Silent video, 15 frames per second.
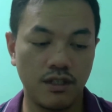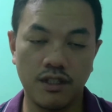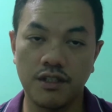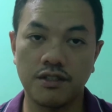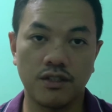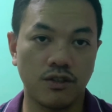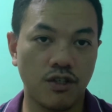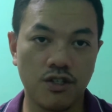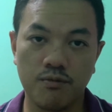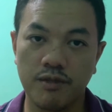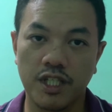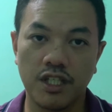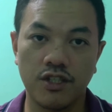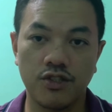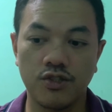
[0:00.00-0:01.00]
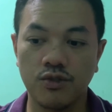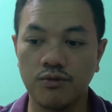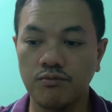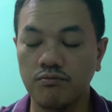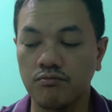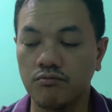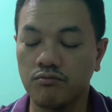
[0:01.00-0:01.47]
It's a cosmetic issue.
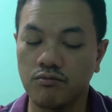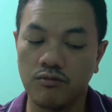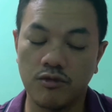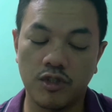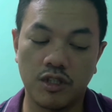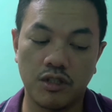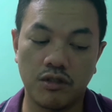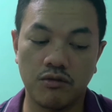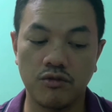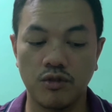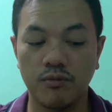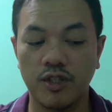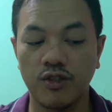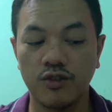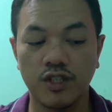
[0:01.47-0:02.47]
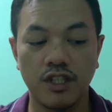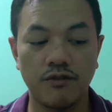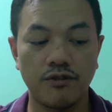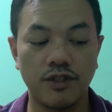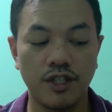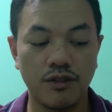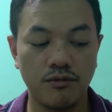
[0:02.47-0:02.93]
You might not care
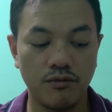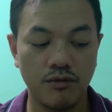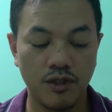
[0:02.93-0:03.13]
for it,